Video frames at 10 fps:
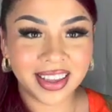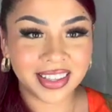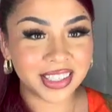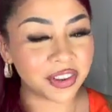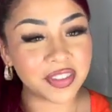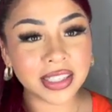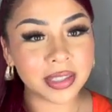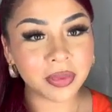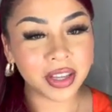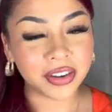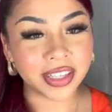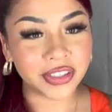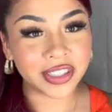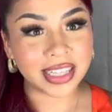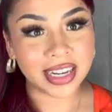So if that's something you're
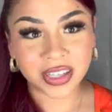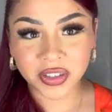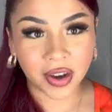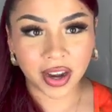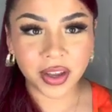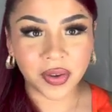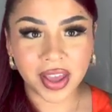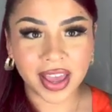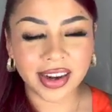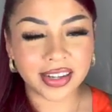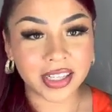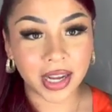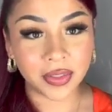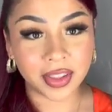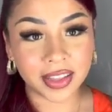interested in trying, go ahead and
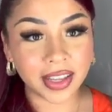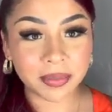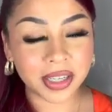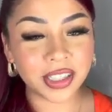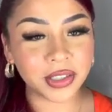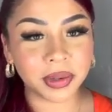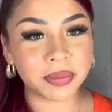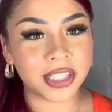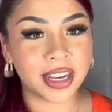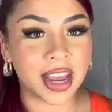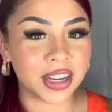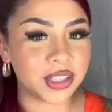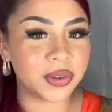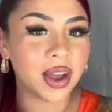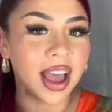check out the link in my description. I
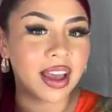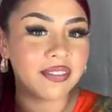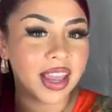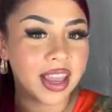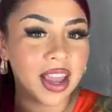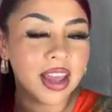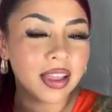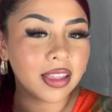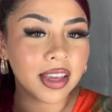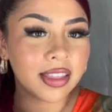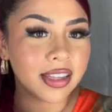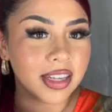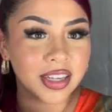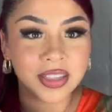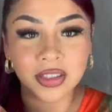do have a link that
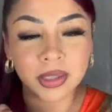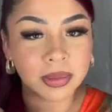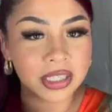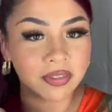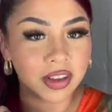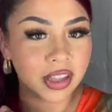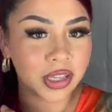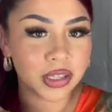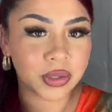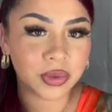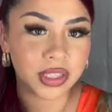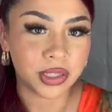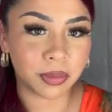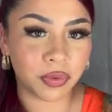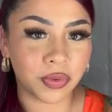takes you specifically to the
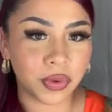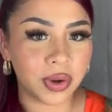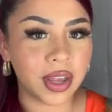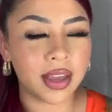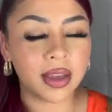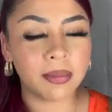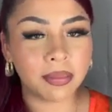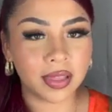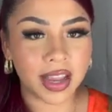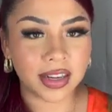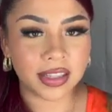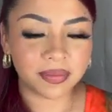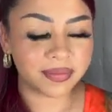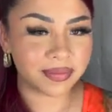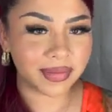Superfood Blend
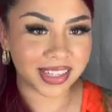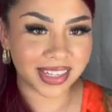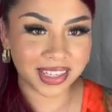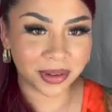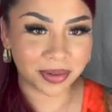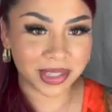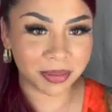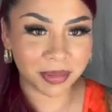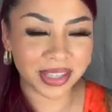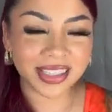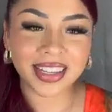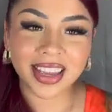dietary supplement,